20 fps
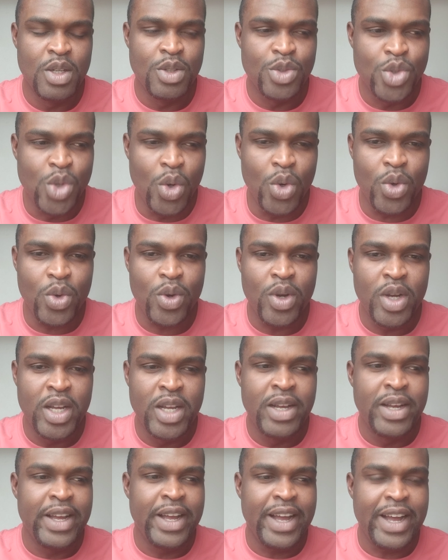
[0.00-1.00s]
So,
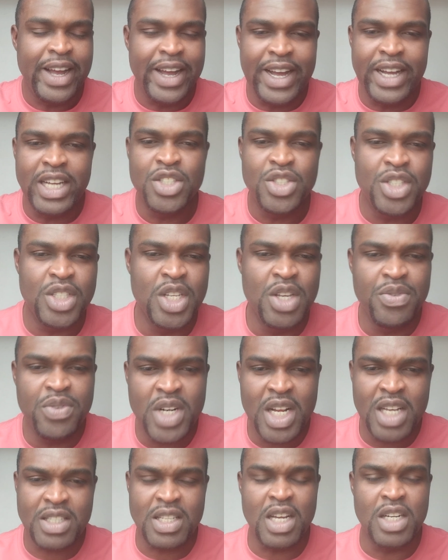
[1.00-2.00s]
and
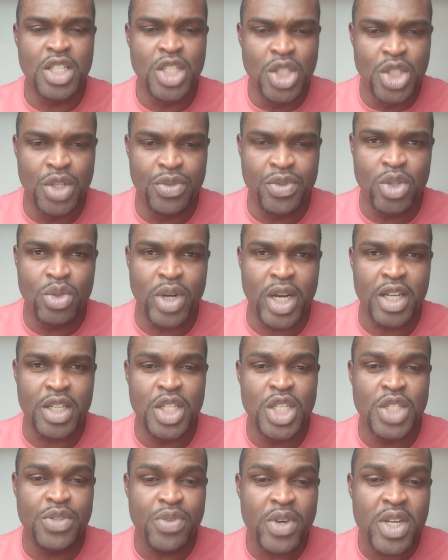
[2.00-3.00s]
even as an individual,
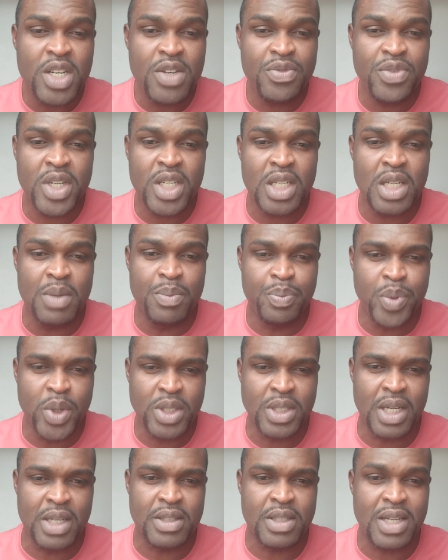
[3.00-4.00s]
it's very, very
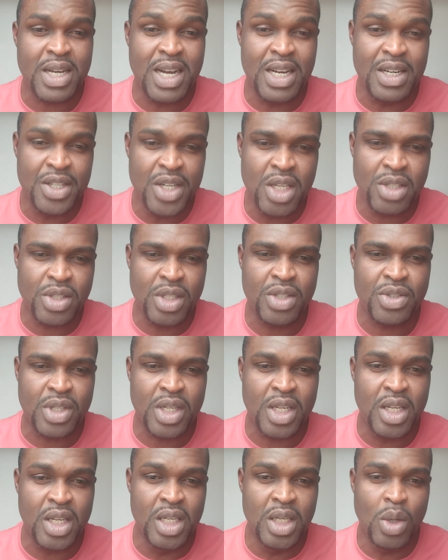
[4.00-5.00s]
important and
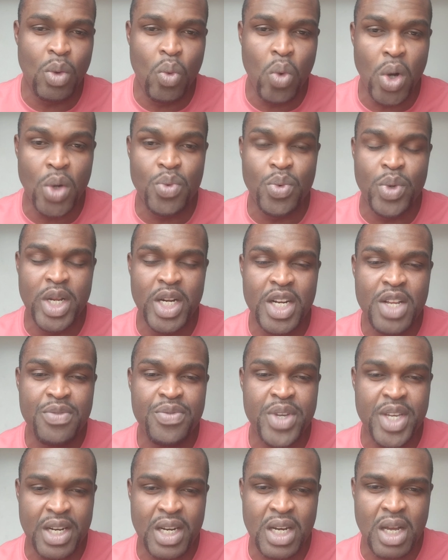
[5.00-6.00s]
necessary in the world we
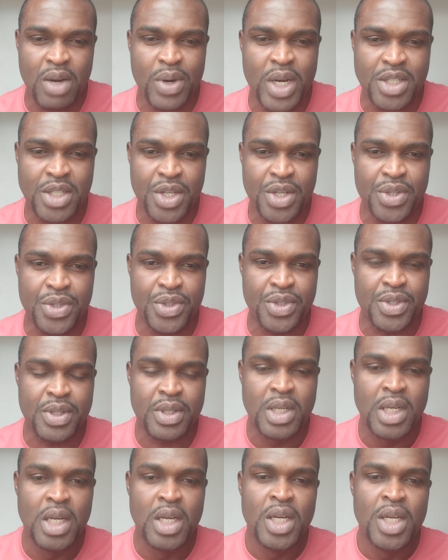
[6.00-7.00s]
live in
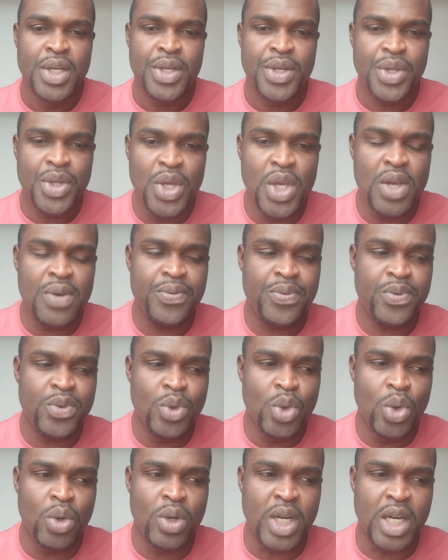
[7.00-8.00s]
nowadays. If
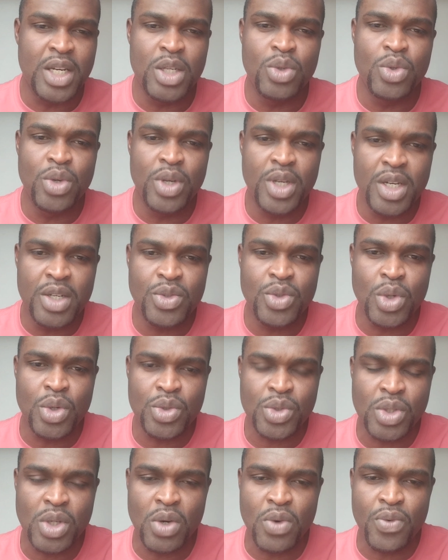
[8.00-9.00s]
you can educate
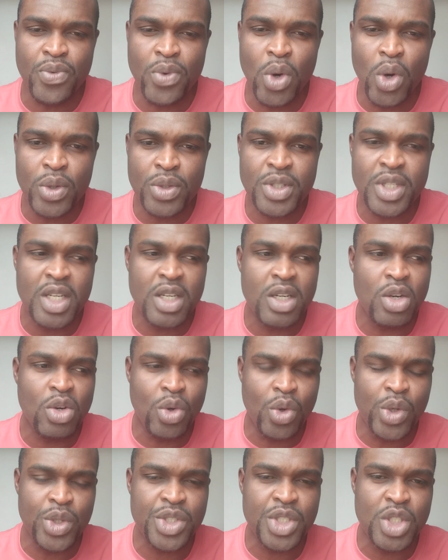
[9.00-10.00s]
yourself or
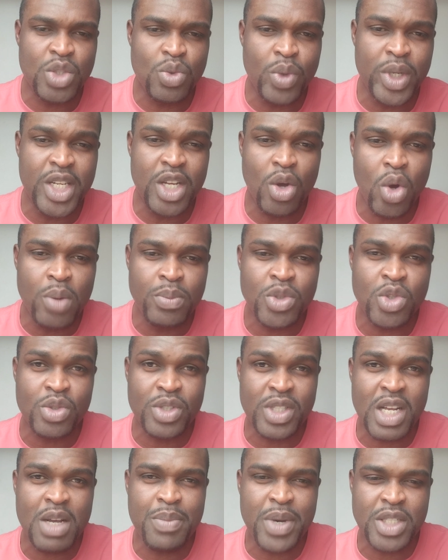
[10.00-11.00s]
take courses when it comes to
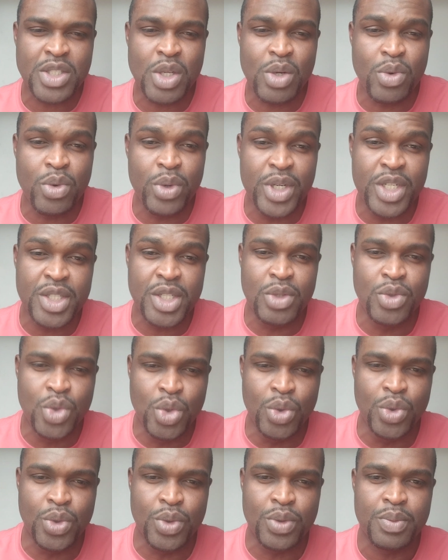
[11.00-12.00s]
cybersecurity,
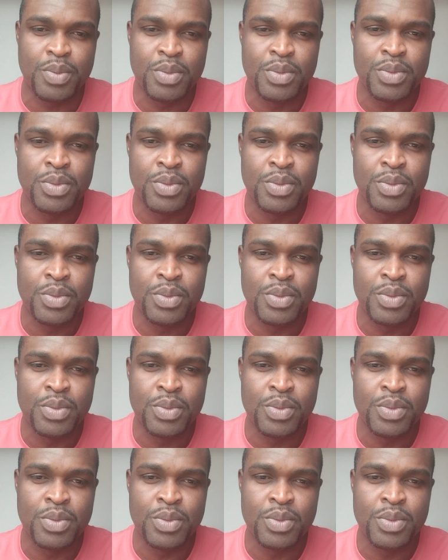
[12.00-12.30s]
do.